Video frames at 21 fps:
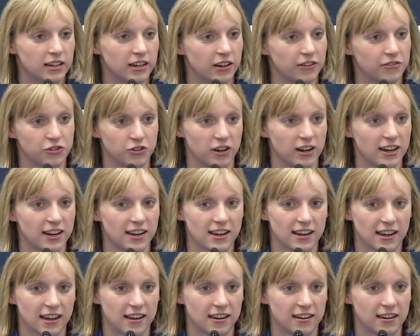of
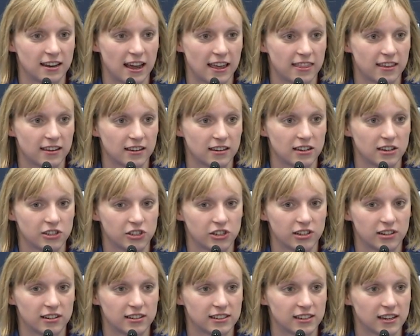training. And I think each
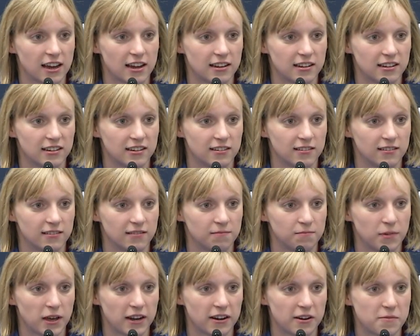year has gotten
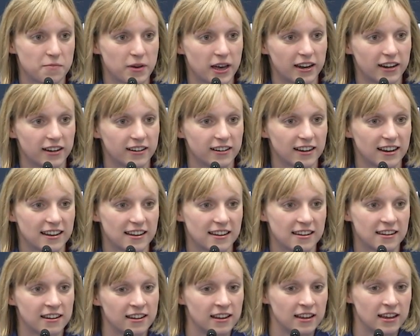better and better.
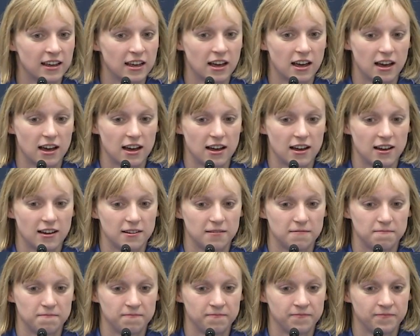And
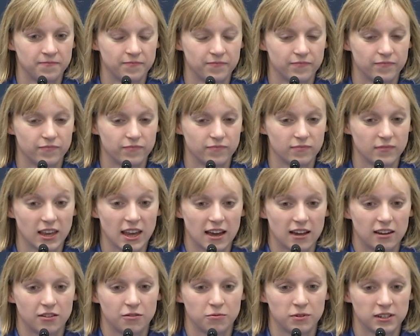um,
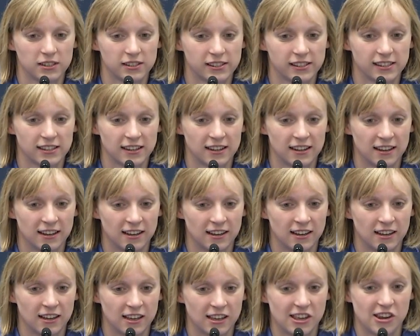yeah, it was
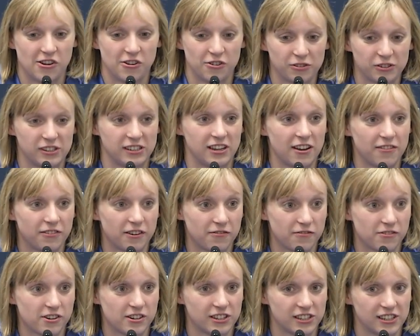you know, it was tough at
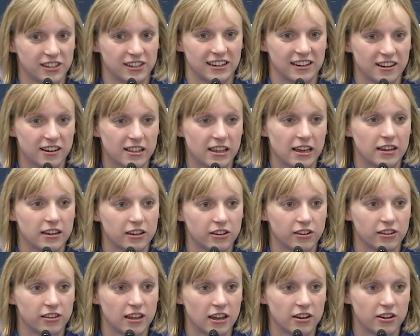first to hear that
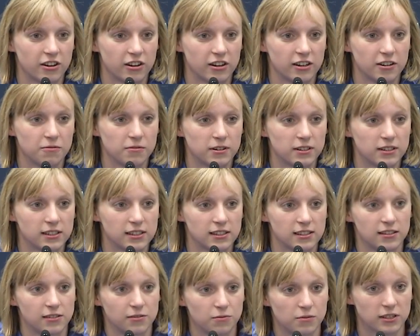that Yuri
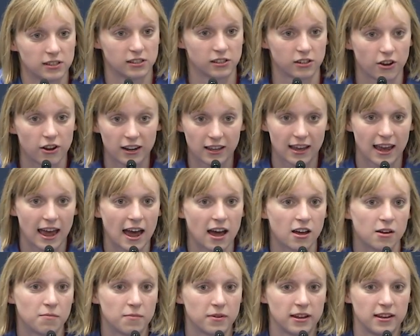was was going to
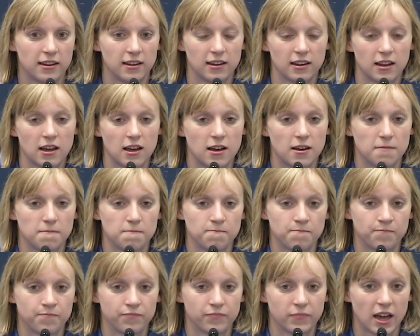Cal, but
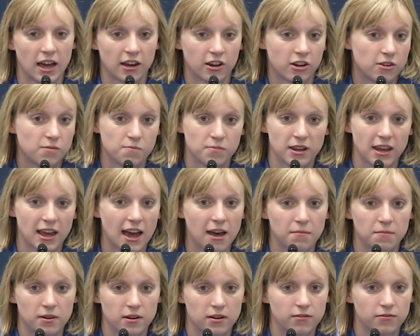um, I couldn't be
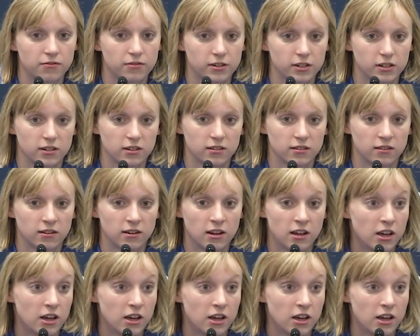happier for